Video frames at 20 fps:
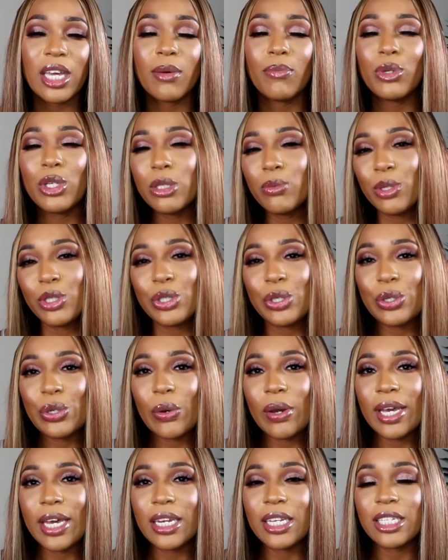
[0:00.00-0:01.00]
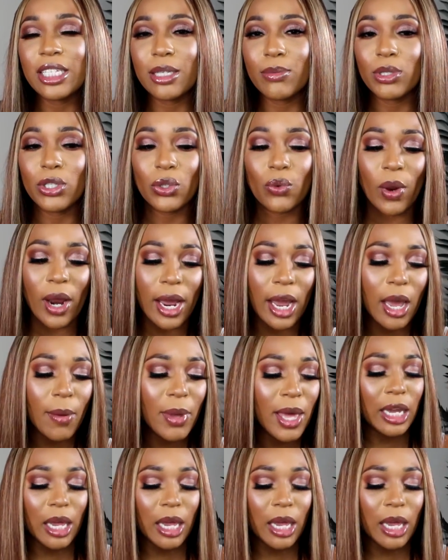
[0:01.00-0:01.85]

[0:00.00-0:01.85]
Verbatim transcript: and please make sure you go ahead and subscribe.